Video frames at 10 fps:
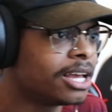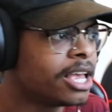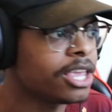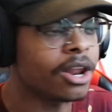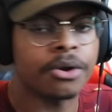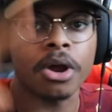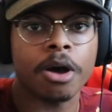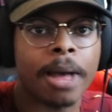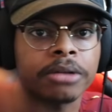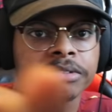You don't know
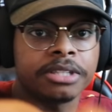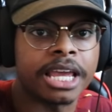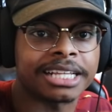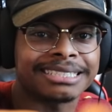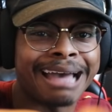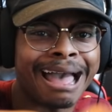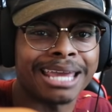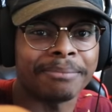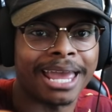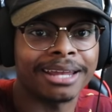about niggas dying,
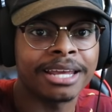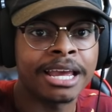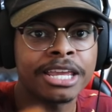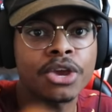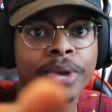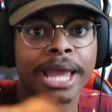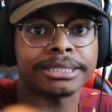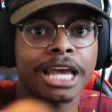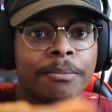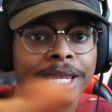man. You can't
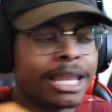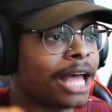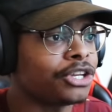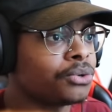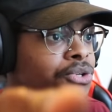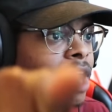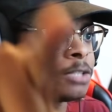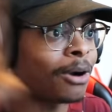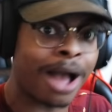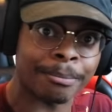tell me to not do drugs, bro.
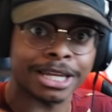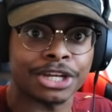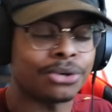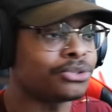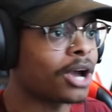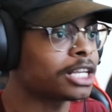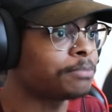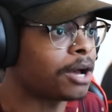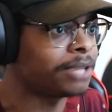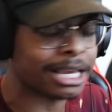I'm gonna do drugs, bro.
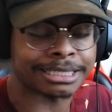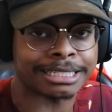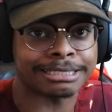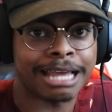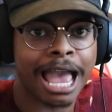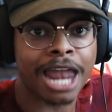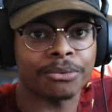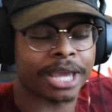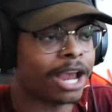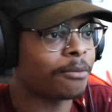Niggas is, I don't
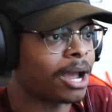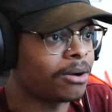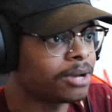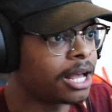care, bro.